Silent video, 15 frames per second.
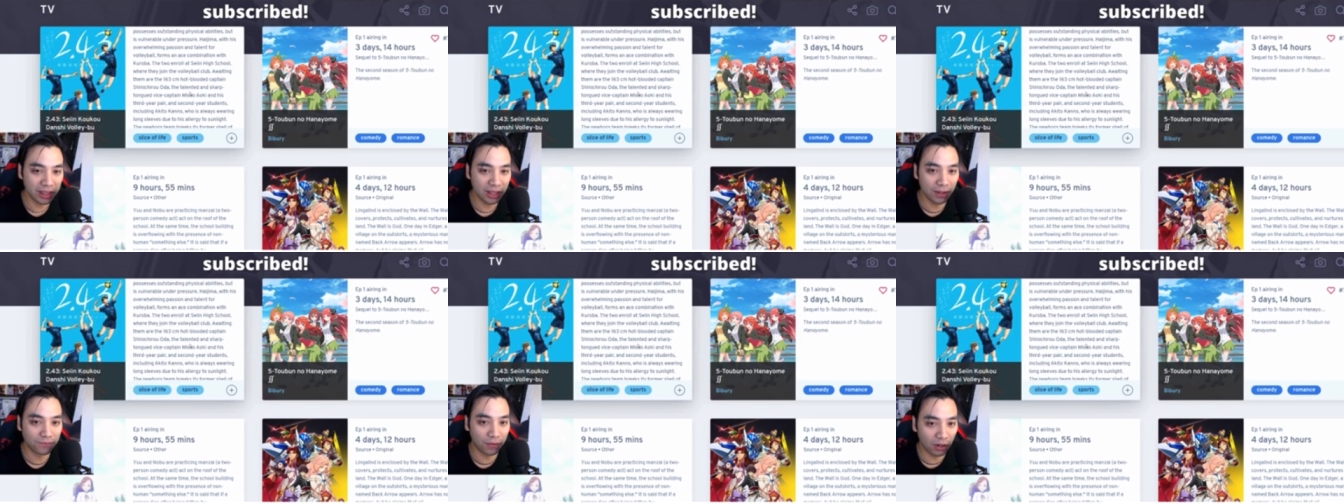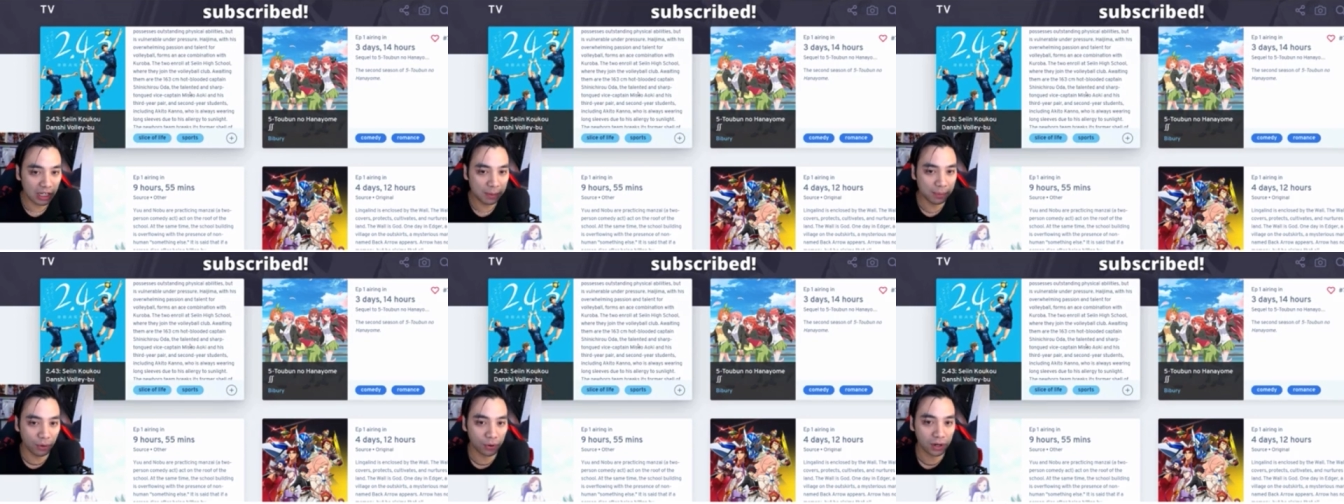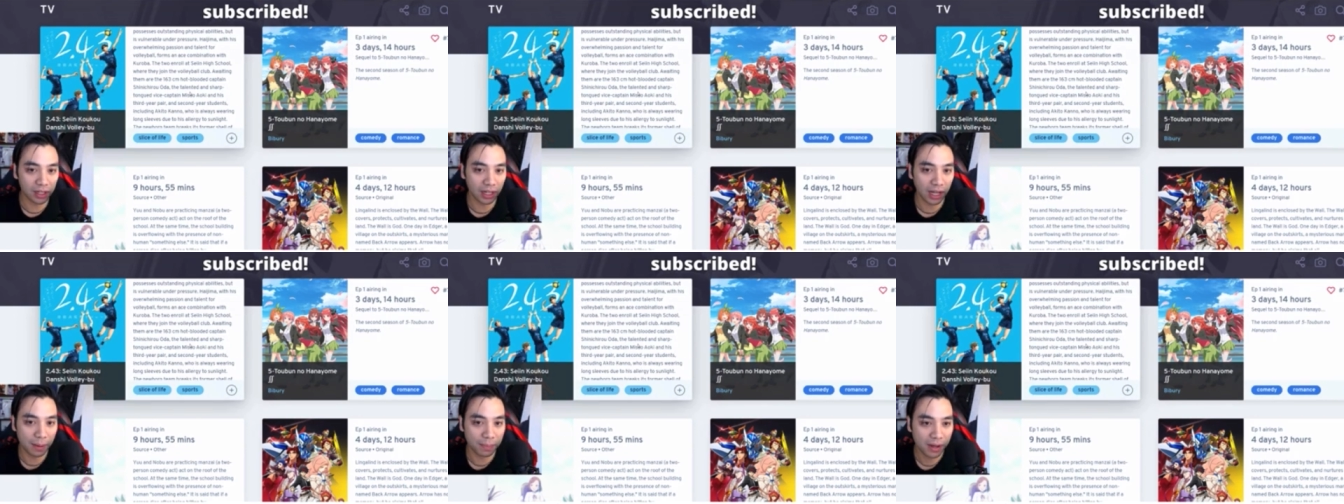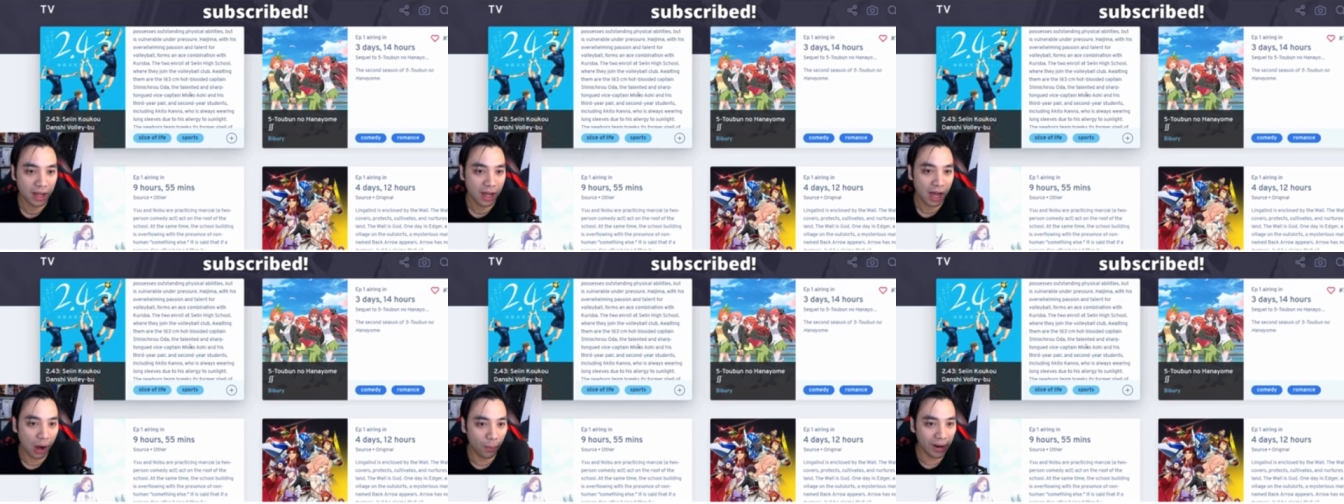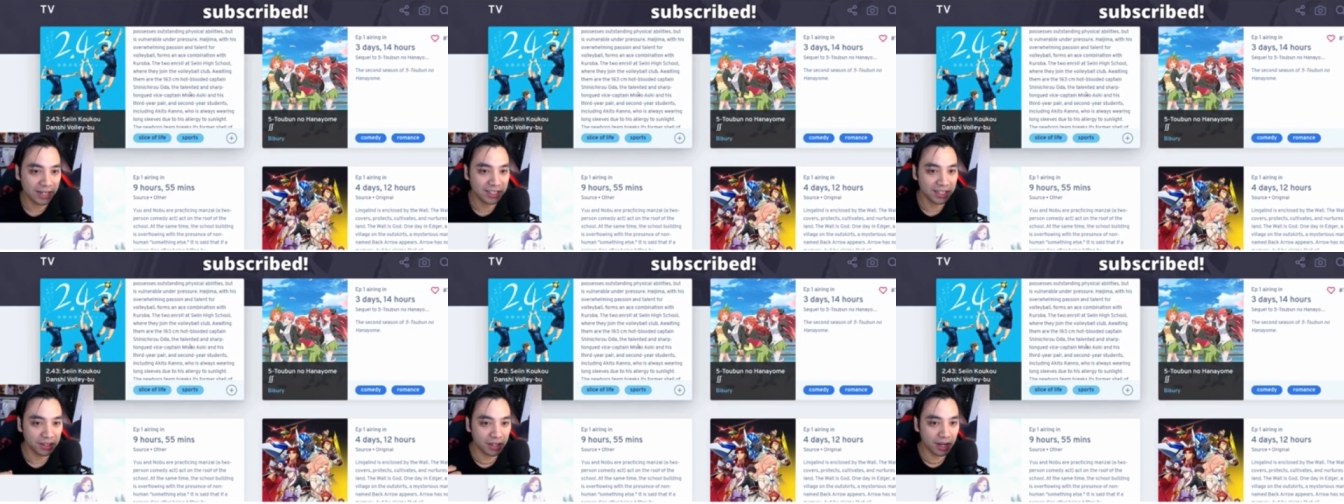the volleyball club.
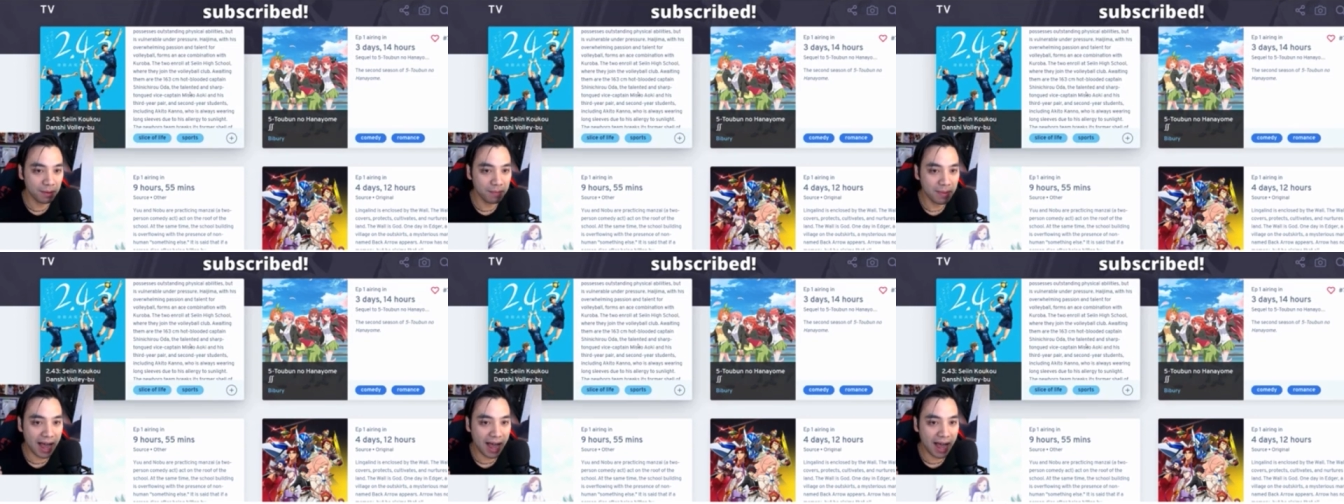Awaiting them